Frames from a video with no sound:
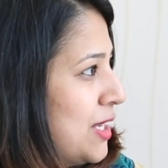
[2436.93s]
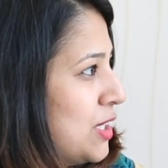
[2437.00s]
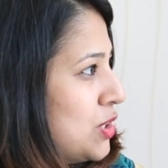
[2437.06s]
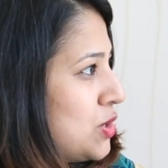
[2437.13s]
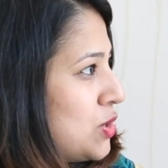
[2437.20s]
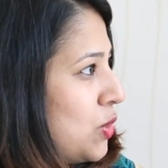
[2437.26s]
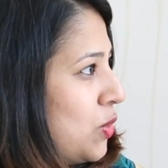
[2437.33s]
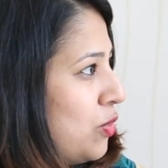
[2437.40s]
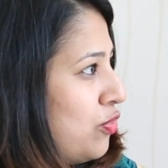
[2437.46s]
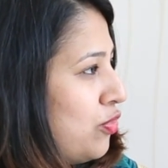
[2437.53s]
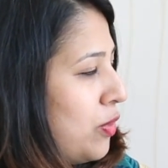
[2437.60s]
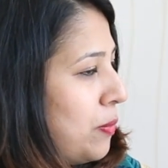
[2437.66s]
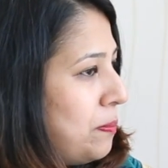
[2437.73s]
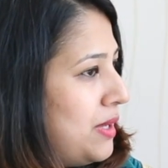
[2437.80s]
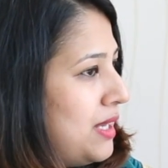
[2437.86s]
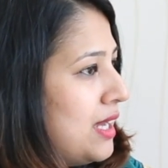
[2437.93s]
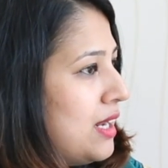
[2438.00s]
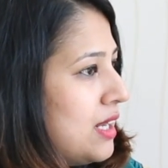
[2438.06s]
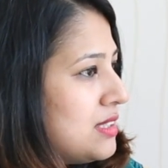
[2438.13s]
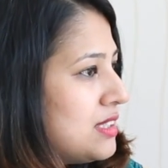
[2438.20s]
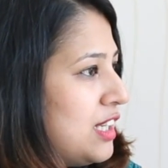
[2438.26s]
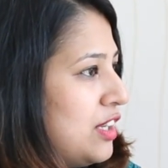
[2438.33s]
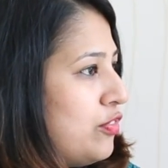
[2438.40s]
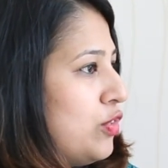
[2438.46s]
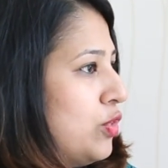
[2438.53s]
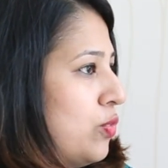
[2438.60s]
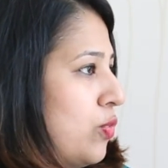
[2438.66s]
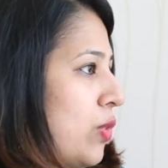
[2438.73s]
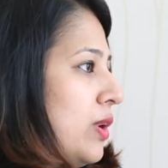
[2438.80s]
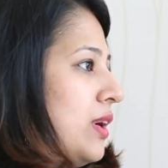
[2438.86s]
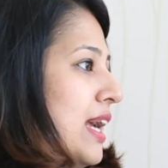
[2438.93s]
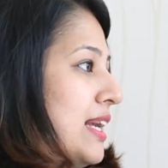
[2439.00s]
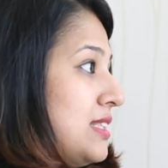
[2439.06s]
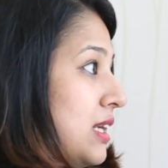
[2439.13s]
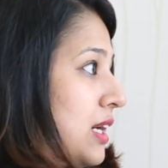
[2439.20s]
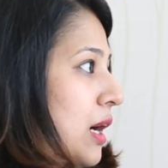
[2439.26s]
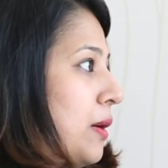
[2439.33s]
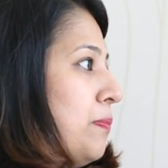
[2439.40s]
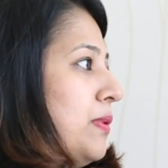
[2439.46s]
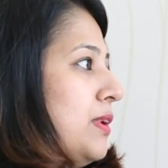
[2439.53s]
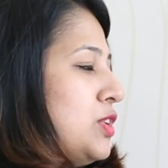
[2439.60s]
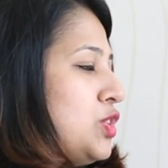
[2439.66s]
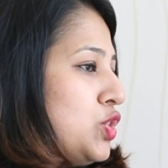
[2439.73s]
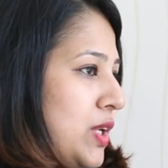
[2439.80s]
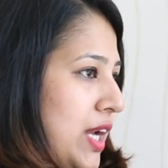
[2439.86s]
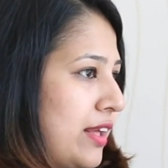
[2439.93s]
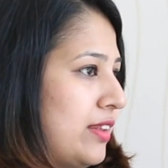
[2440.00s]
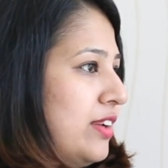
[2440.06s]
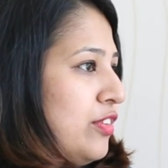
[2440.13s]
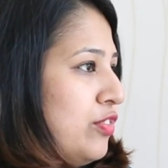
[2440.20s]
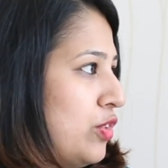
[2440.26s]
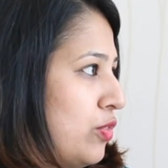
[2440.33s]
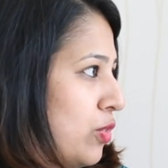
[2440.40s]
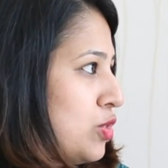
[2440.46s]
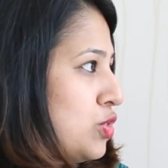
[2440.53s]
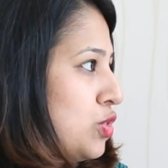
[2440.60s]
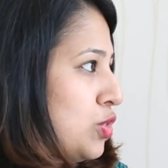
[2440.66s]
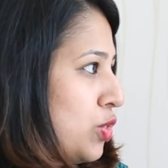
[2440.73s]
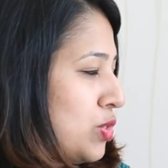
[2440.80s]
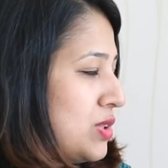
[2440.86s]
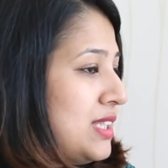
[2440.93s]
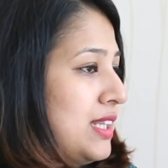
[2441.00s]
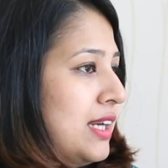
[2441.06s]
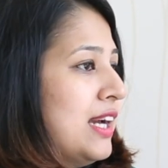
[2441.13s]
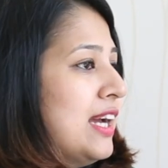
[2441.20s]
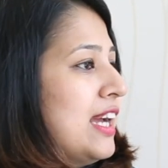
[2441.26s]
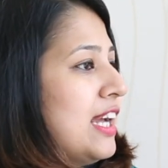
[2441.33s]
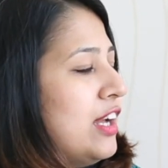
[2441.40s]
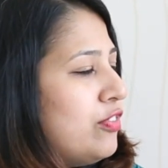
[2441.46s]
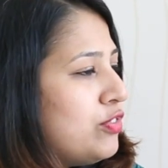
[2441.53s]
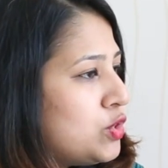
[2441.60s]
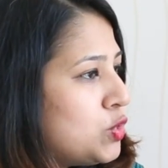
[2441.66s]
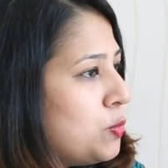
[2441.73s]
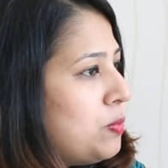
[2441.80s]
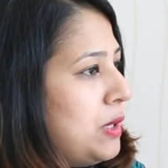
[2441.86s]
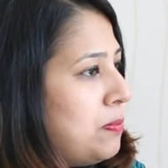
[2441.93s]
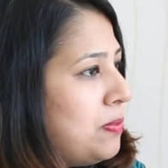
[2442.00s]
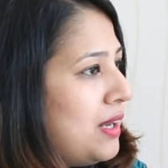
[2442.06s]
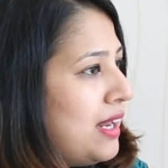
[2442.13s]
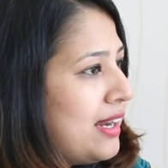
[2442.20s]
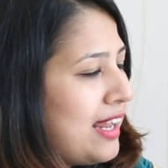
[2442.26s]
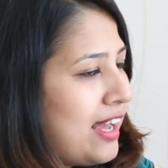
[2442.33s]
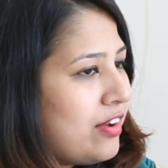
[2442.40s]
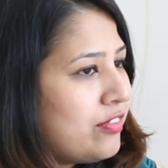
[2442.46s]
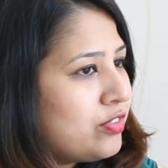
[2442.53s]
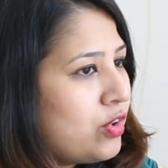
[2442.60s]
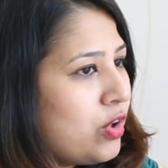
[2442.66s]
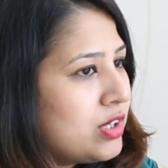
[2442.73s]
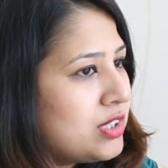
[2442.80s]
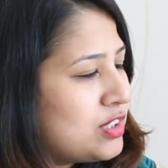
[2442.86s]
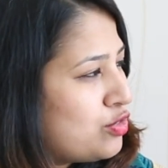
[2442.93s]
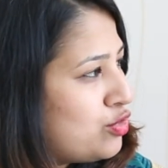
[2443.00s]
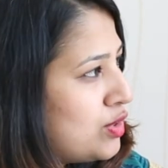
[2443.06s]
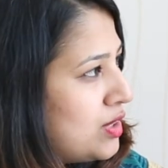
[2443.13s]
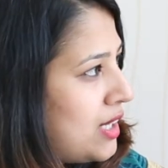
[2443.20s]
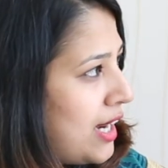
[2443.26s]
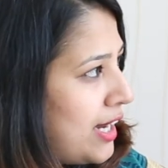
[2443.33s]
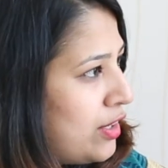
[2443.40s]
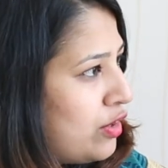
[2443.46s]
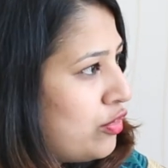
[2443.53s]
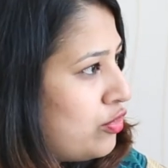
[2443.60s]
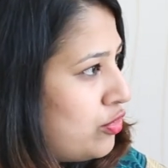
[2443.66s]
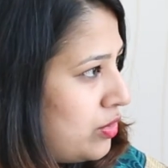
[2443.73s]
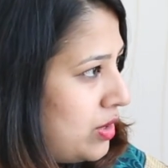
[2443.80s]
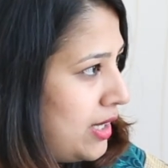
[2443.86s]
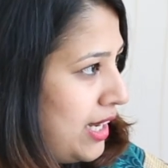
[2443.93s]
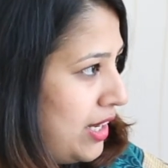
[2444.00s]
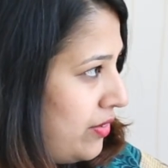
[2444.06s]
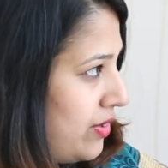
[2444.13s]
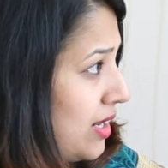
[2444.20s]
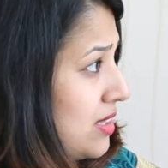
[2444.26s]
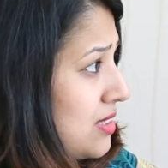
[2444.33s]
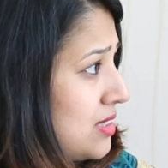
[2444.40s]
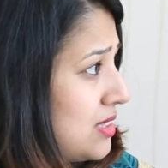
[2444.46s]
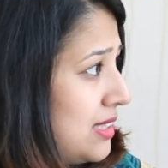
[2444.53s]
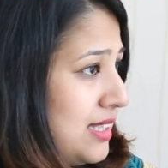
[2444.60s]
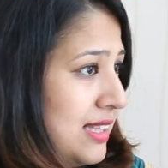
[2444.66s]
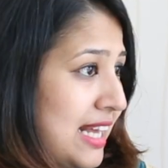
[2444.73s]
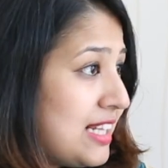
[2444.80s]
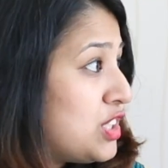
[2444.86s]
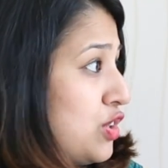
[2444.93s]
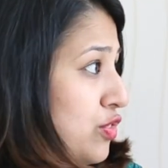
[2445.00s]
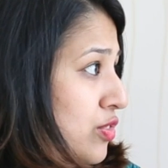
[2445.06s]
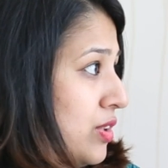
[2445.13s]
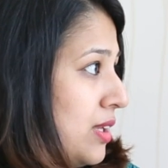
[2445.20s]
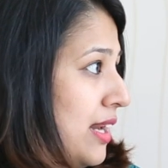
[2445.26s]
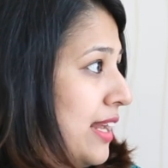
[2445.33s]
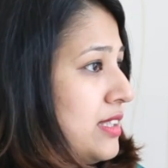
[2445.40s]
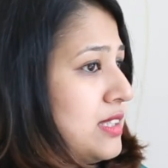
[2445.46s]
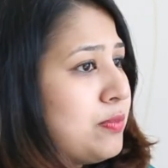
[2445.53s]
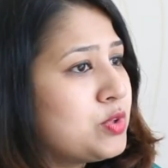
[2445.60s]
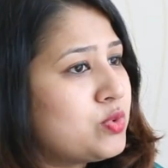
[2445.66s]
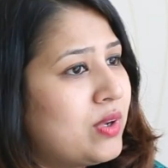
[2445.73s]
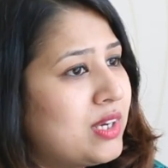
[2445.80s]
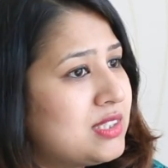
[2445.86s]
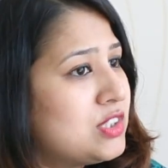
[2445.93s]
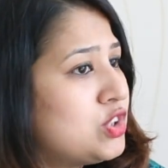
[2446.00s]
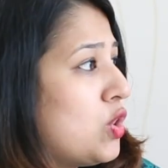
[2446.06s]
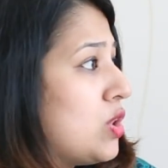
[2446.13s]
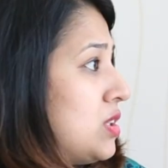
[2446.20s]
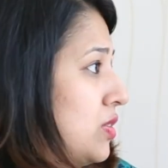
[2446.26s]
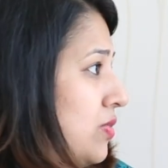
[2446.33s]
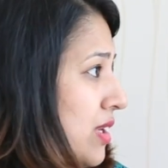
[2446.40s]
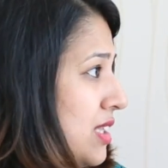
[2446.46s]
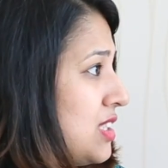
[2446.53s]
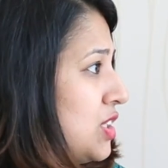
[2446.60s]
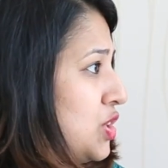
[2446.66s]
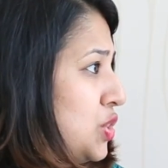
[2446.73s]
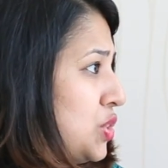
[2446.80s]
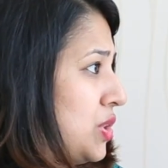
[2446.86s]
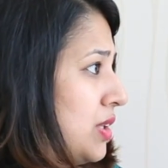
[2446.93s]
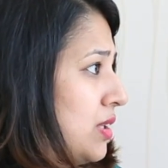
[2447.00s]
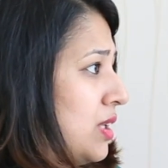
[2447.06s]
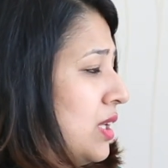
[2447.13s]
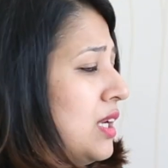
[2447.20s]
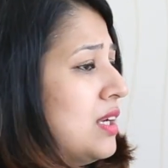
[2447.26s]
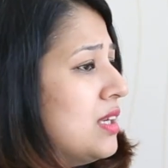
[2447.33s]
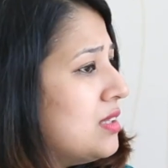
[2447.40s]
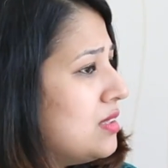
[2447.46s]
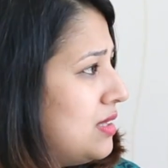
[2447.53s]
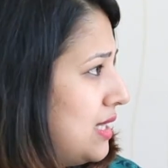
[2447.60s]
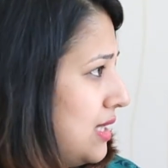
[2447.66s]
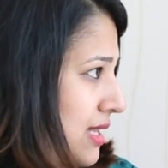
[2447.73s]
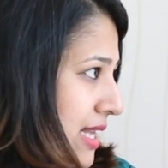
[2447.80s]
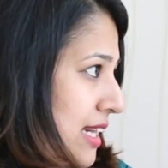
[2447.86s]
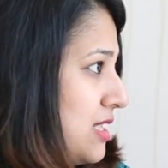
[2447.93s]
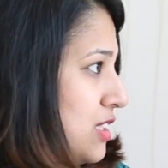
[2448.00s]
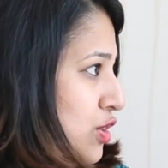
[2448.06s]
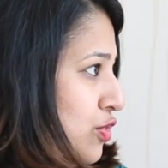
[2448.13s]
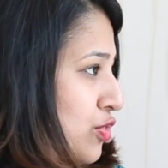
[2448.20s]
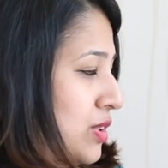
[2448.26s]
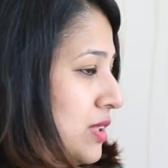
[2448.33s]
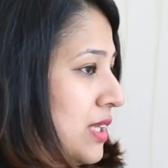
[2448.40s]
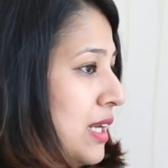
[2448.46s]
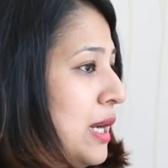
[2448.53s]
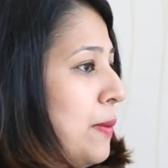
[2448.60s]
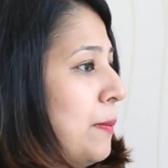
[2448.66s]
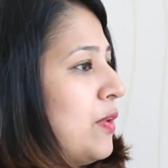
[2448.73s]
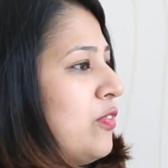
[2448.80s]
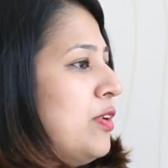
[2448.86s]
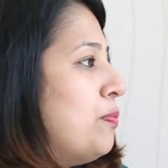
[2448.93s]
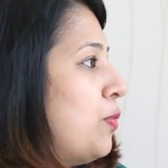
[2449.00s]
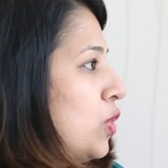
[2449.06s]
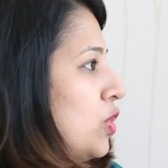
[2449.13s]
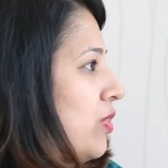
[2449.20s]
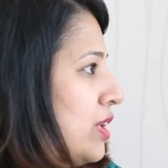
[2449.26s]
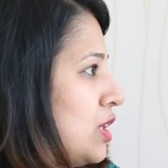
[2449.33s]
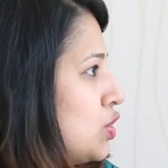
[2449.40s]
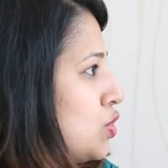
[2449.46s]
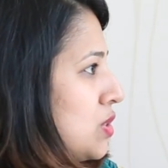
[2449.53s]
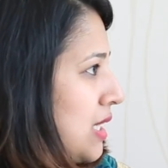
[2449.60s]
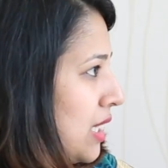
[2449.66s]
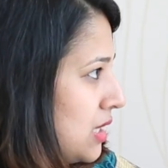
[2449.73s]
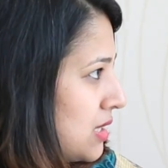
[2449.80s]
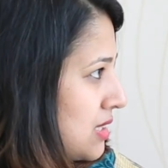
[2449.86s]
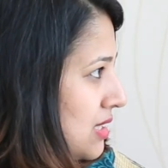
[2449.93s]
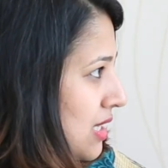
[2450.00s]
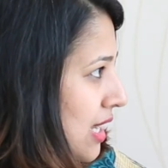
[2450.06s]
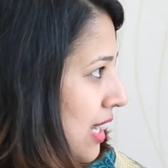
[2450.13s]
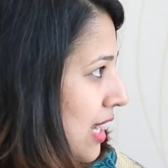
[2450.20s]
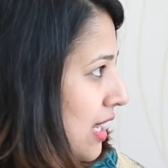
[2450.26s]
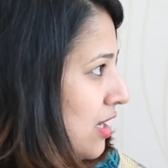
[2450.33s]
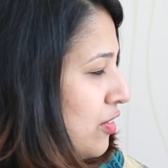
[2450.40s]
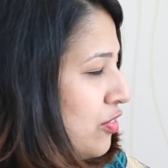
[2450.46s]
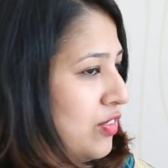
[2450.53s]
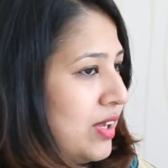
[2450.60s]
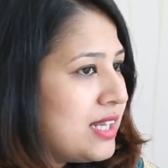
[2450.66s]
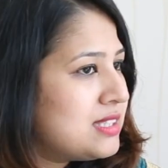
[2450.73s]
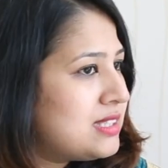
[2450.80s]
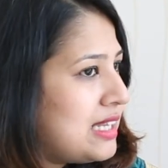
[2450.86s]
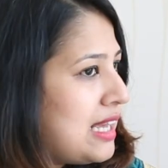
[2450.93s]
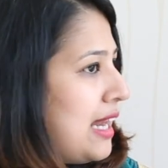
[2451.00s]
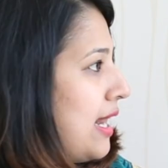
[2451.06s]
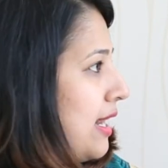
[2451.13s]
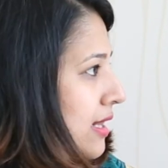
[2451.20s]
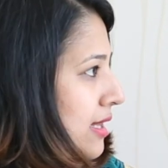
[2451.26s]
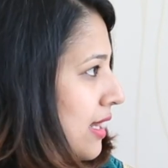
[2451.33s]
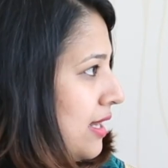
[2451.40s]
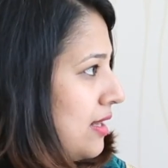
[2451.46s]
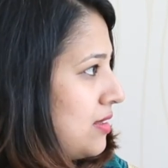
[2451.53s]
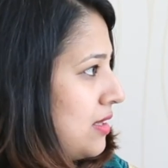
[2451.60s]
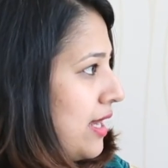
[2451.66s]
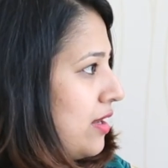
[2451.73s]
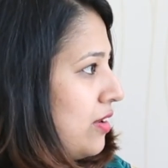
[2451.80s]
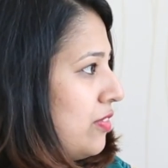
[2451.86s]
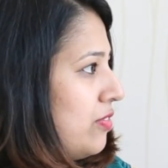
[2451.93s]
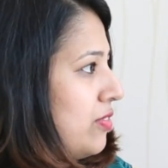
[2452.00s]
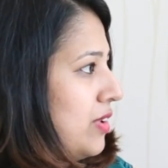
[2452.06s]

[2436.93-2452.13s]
So for me and Azhar, if you want as a couple together, if you want to grow, see, if two people and have got different kind of areas, then that's different. Like suppose one is a doctor, one is engineer, then that is different. But we both were into sales, and if we can sell anything, like